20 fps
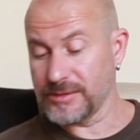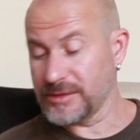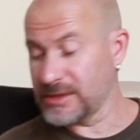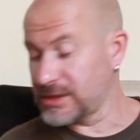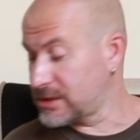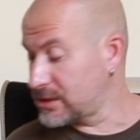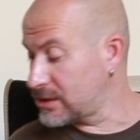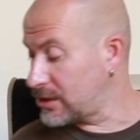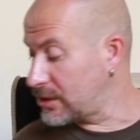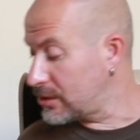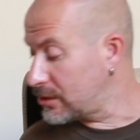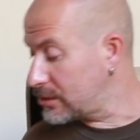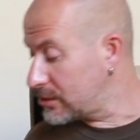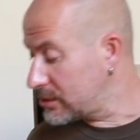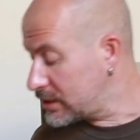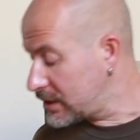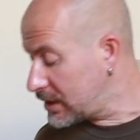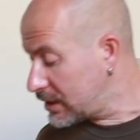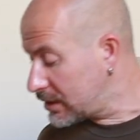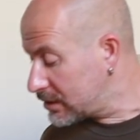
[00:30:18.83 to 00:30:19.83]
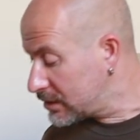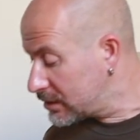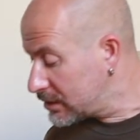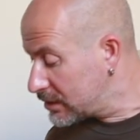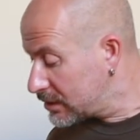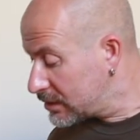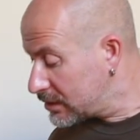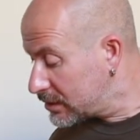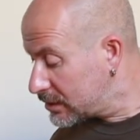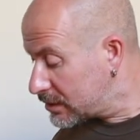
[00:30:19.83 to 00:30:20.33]
So yeah,
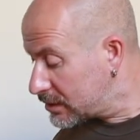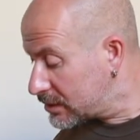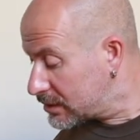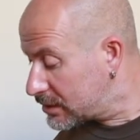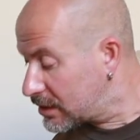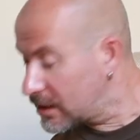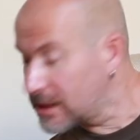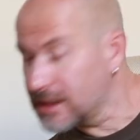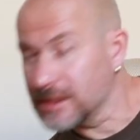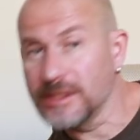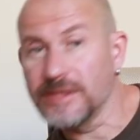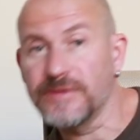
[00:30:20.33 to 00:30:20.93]
there are